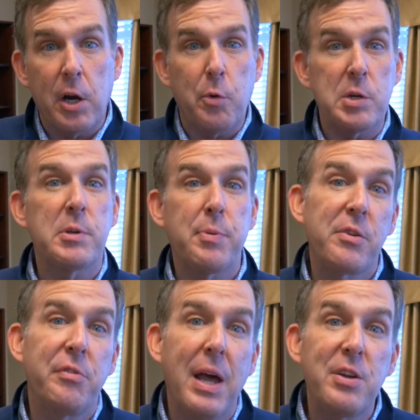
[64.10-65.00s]
Christmas
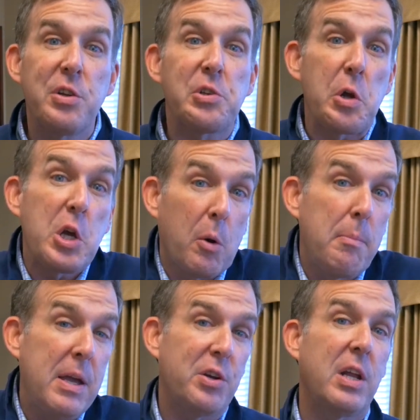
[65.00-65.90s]
presentation. So you're going to
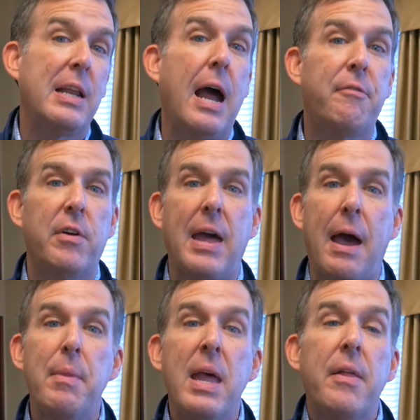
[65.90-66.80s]
be here Sunday night for
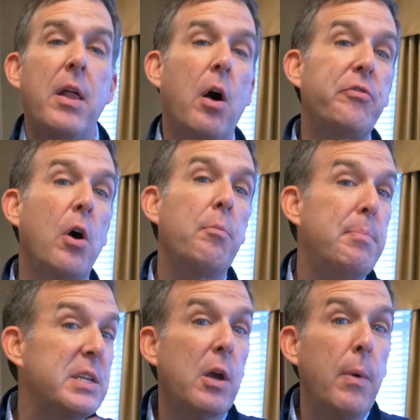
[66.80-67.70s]
that. Then also,
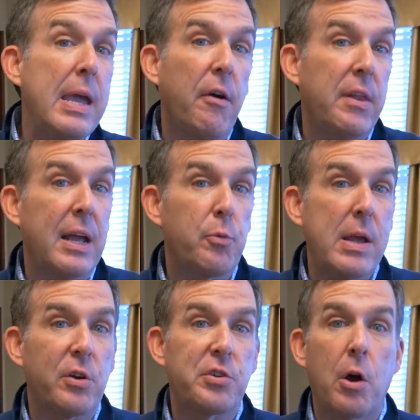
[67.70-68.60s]
busy week over the next
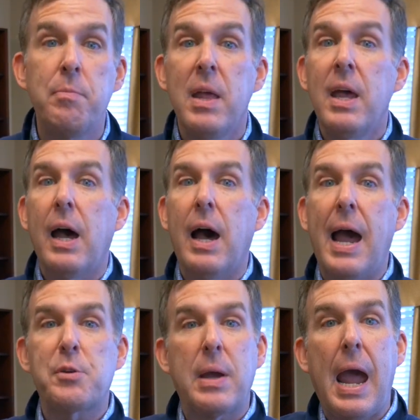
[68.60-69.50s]
week or so uh,
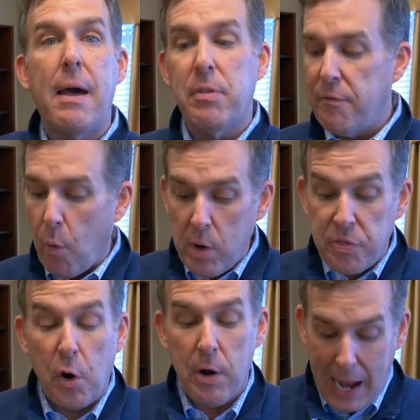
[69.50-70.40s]
as we have the
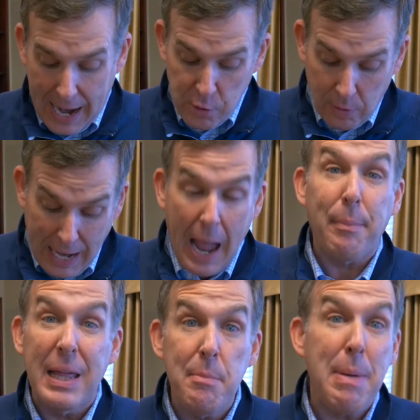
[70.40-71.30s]
43rd annual
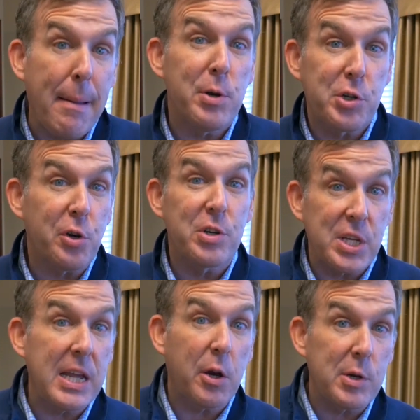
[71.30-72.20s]
Abilene Baptist Church
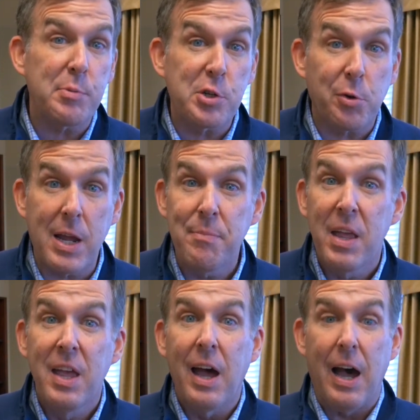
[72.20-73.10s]
Singing Christmas Tree.
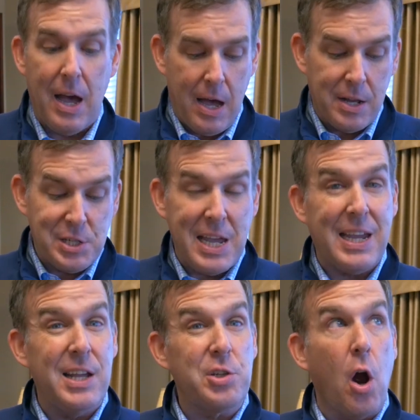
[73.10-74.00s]
Uh,
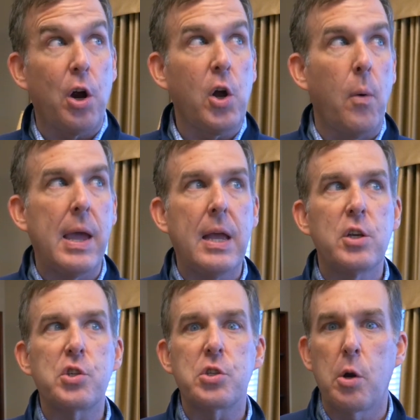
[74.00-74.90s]
tickets are going
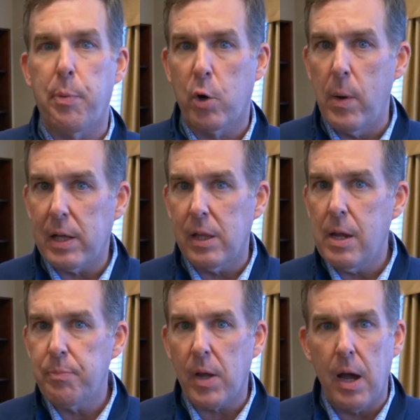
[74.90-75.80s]
super
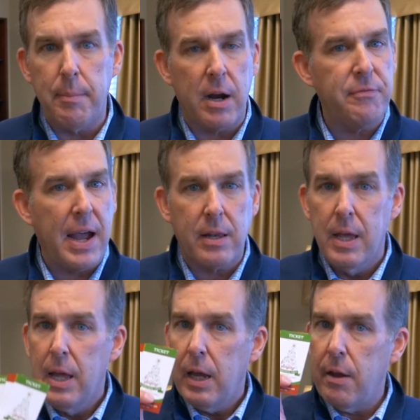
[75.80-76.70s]
quickly. Uh, matter of fact,
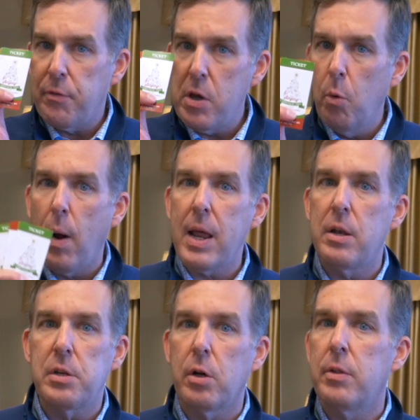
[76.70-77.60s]
if you wait
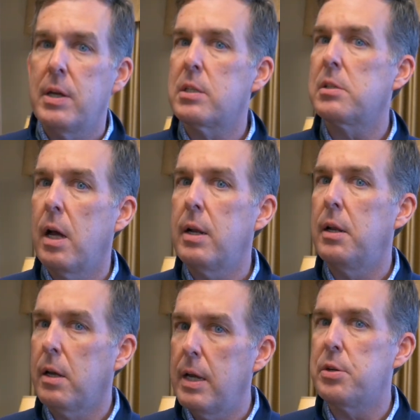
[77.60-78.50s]
until this Sunday
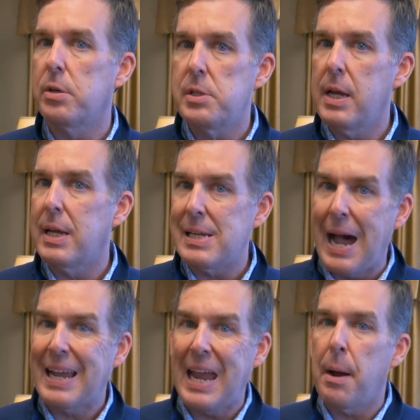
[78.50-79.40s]
to get your tickets,
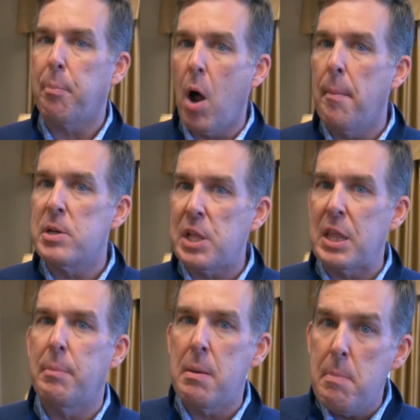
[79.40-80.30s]
I can't promise that
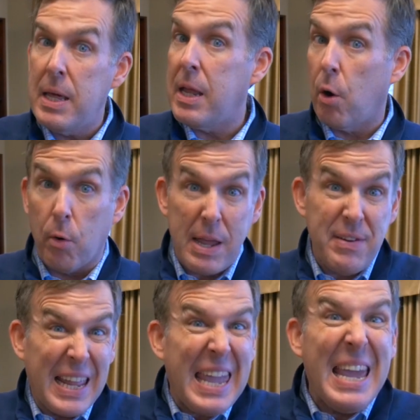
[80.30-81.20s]
there'll be many or
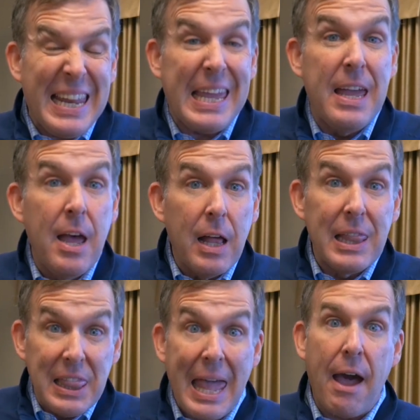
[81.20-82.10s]
even any
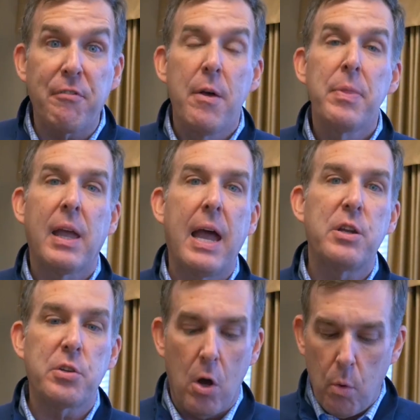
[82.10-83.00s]
left. And
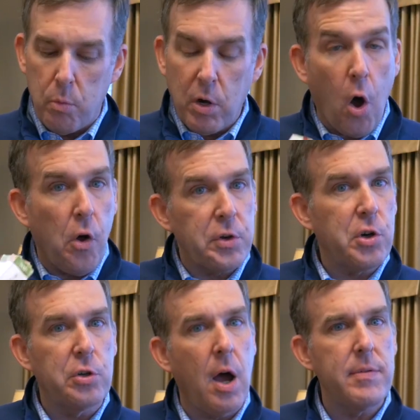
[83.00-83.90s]
so call the
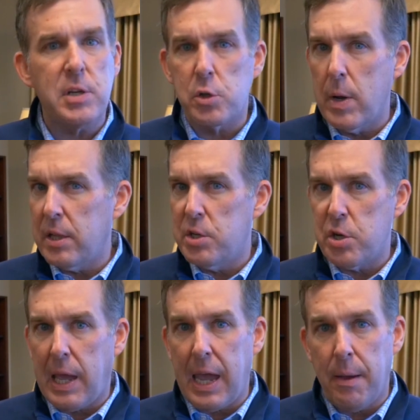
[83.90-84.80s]
church office as quickly as
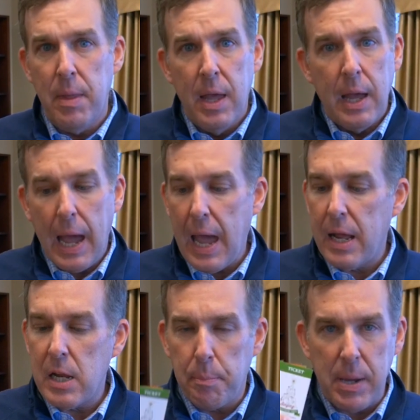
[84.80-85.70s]
you can
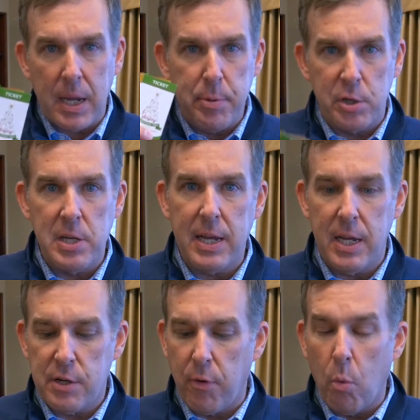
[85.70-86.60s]
and uh, pick up your
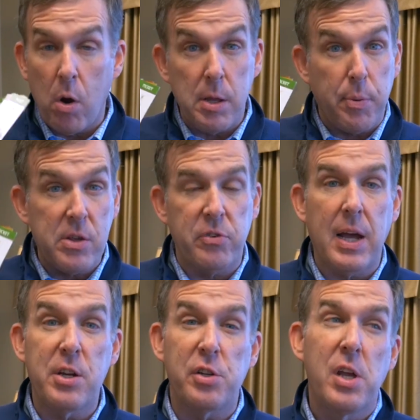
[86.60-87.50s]
tickets for one of the
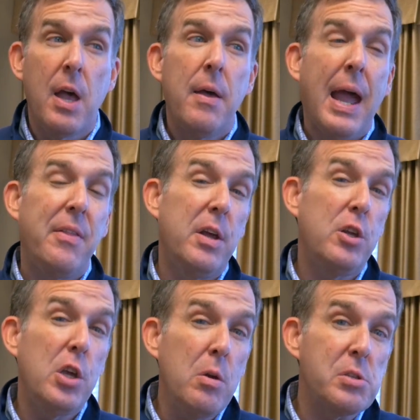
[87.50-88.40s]
presentations. And then
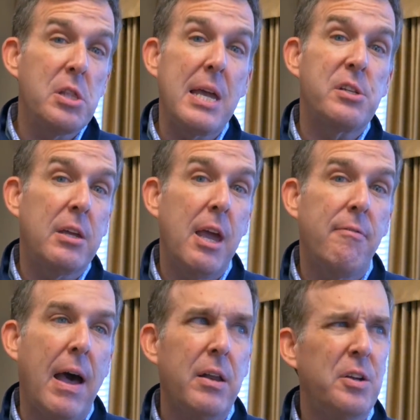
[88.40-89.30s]
use these to give
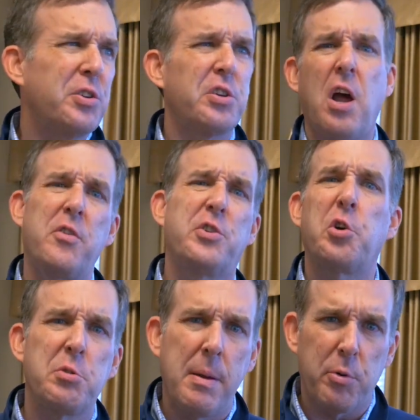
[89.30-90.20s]
out, not just to other churches
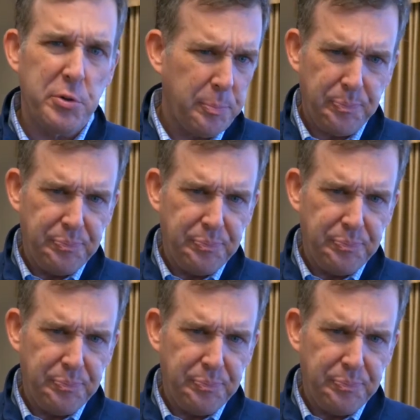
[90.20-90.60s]
church members.